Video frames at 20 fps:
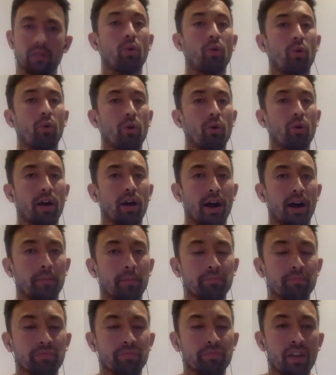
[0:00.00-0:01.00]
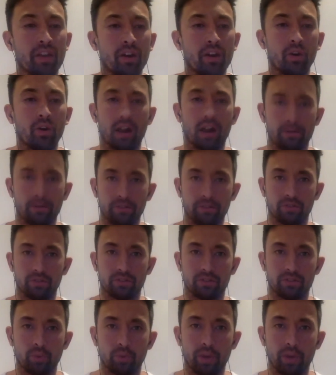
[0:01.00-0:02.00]
or um, or artificial
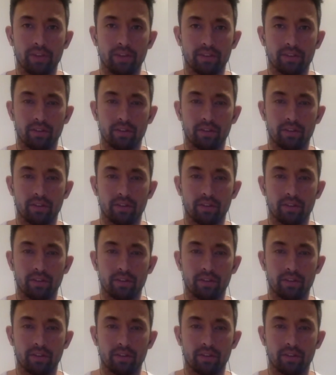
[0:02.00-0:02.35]
sweeteners.